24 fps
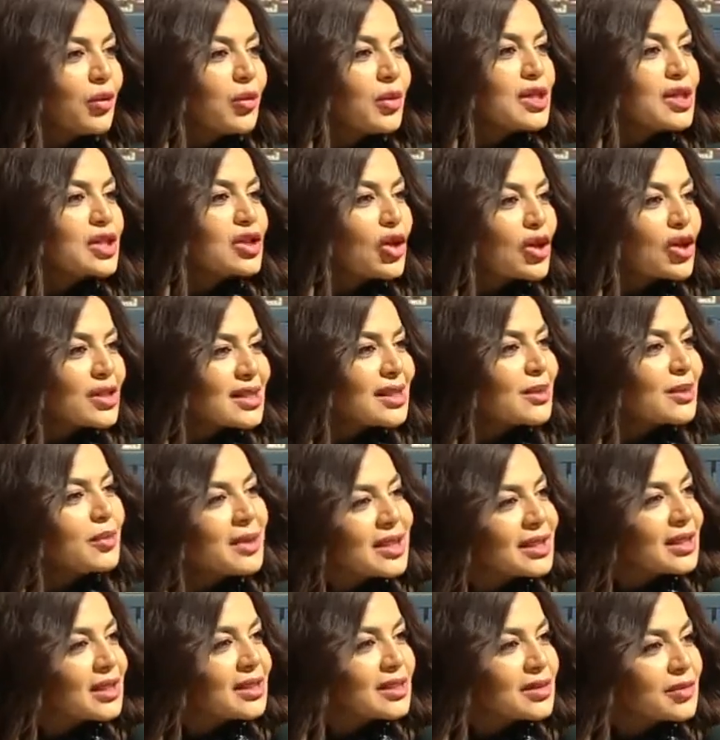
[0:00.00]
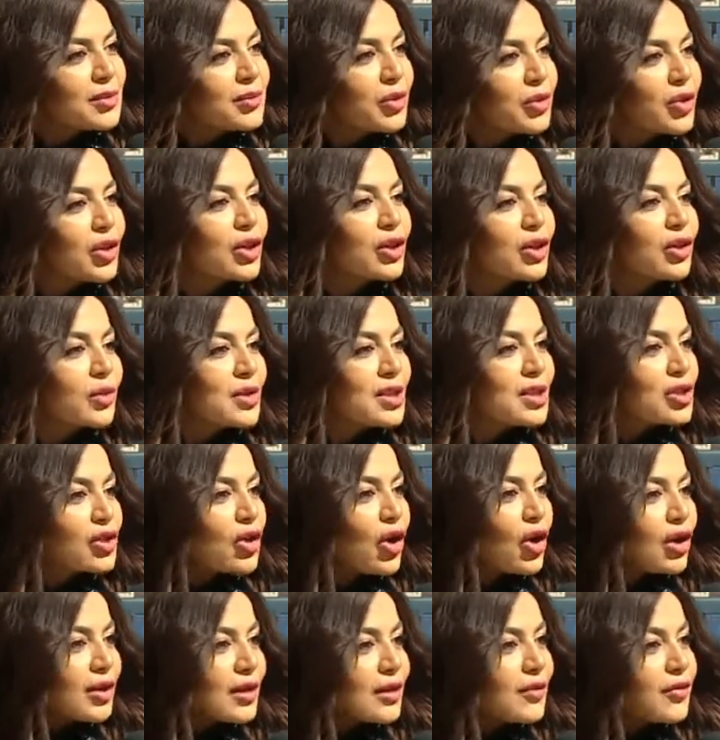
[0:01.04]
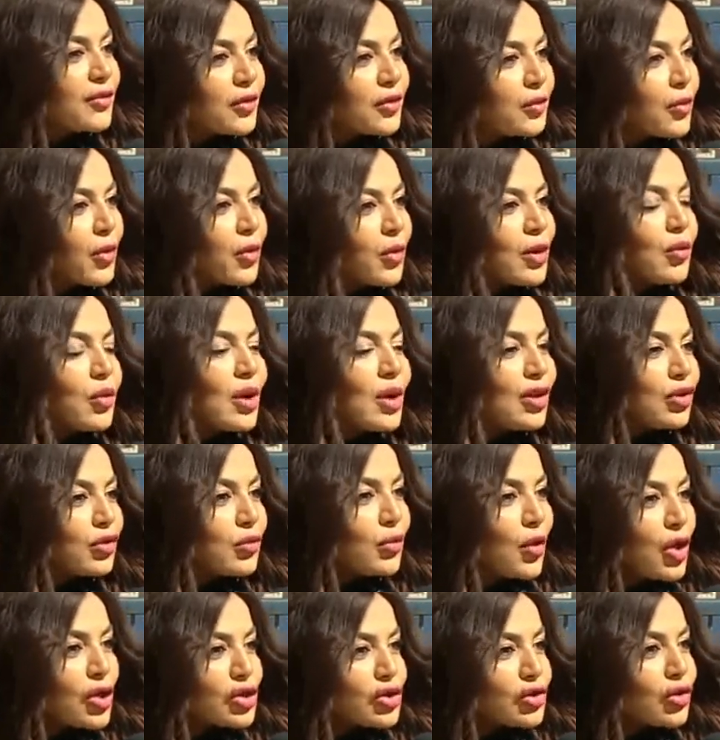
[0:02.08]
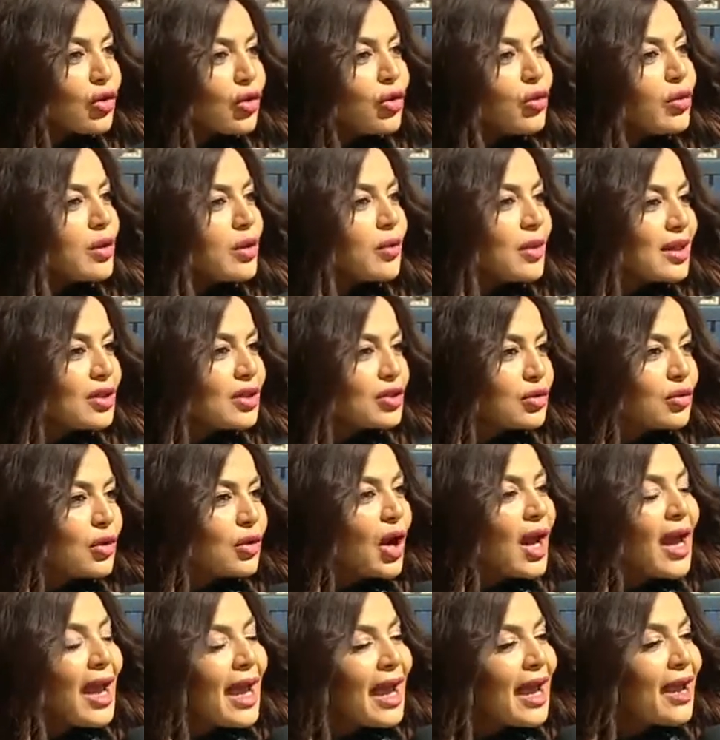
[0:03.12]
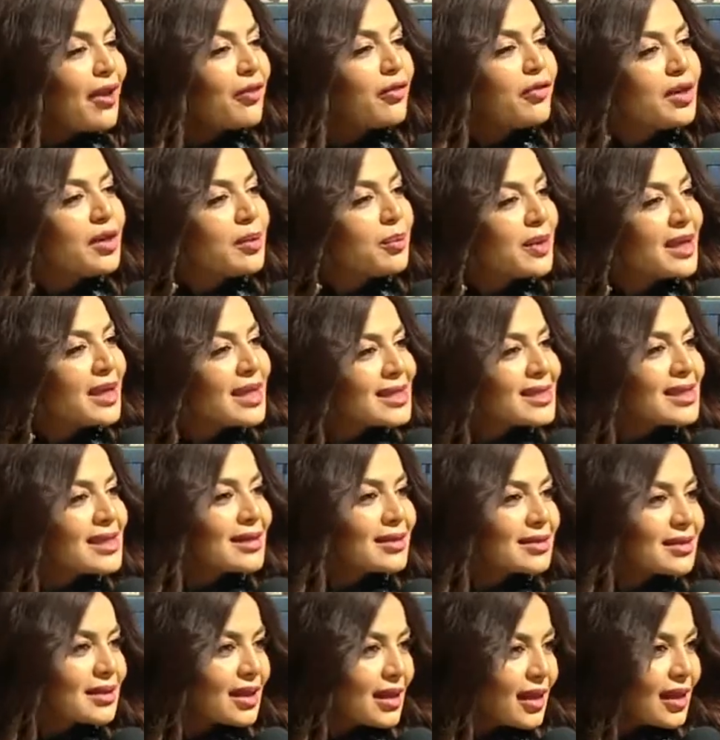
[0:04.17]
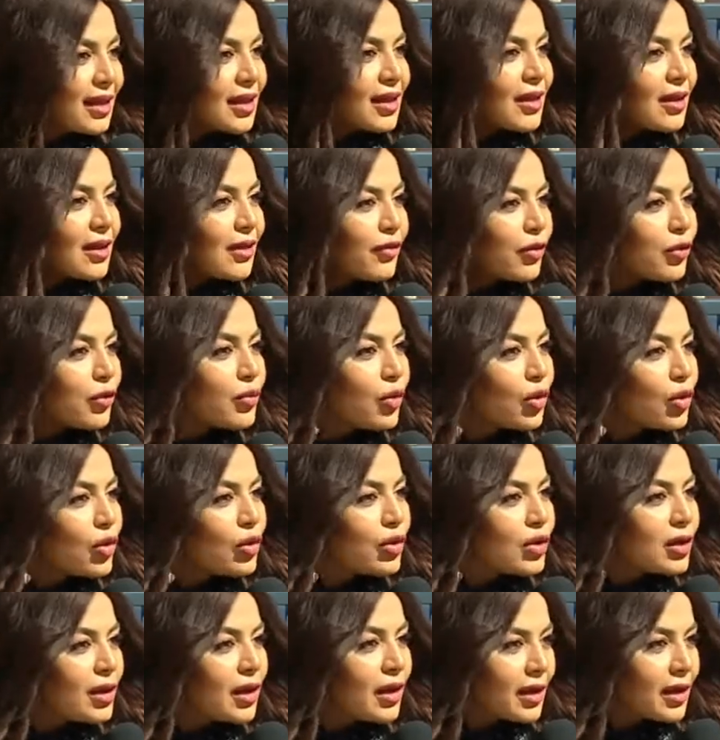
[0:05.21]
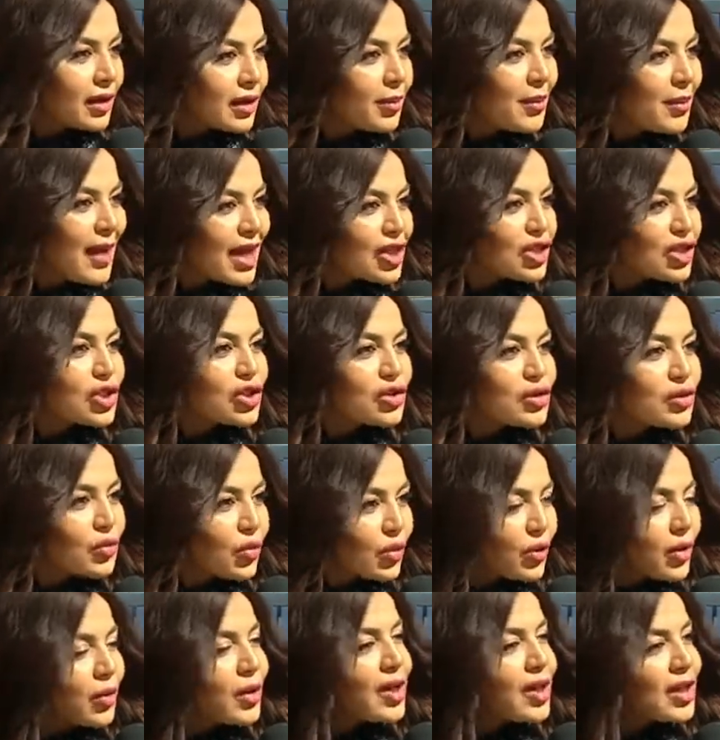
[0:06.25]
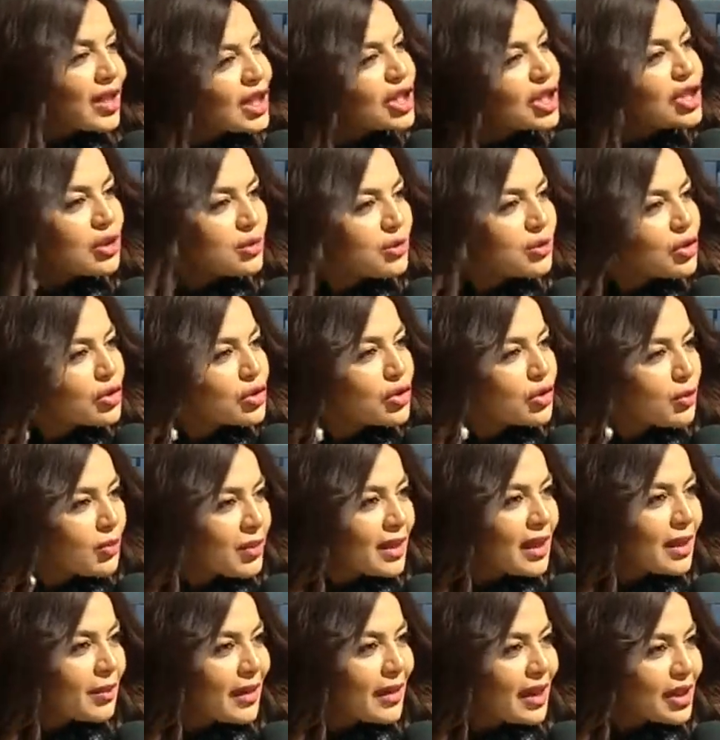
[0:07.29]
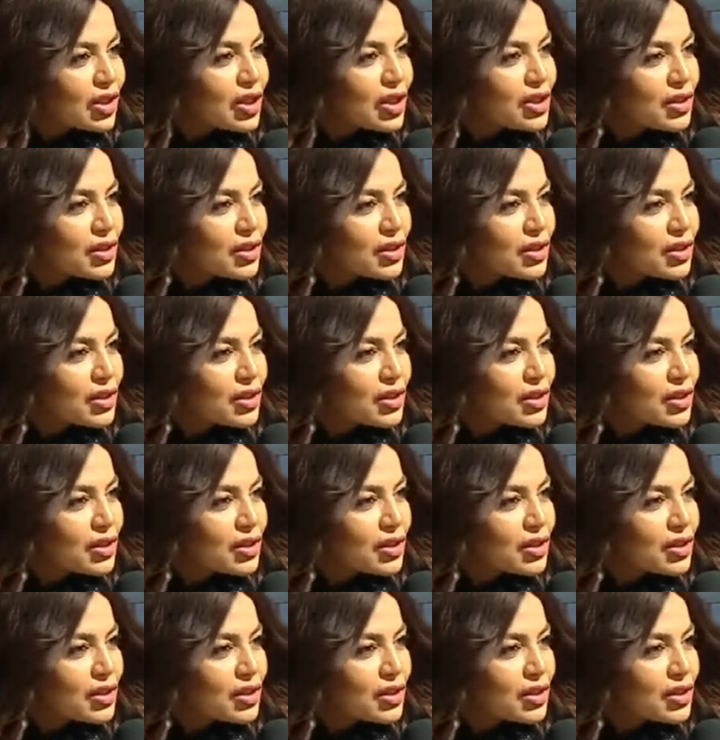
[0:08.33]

We saw St. Petersburg, we saw different, we went to Moscow, we went to every place that the football, the matches where Egypt used to play matches.